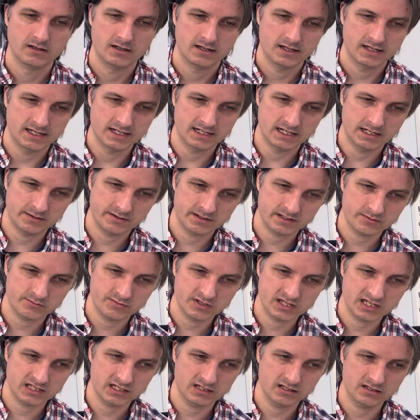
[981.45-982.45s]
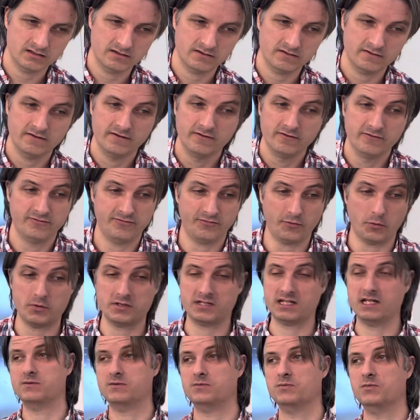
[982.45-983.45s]
And now I can make it 4
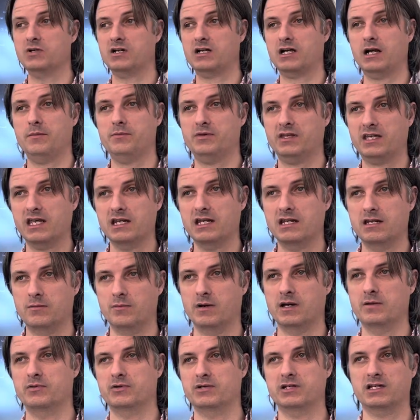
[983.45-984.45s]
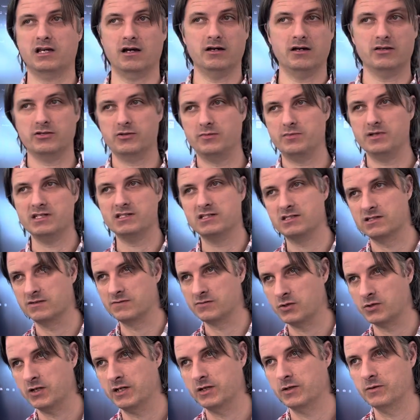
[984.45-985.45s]
times more complicated by putting other pieces of
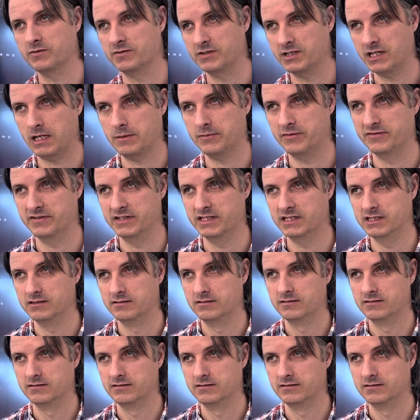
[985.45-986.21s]
drawing over top of it.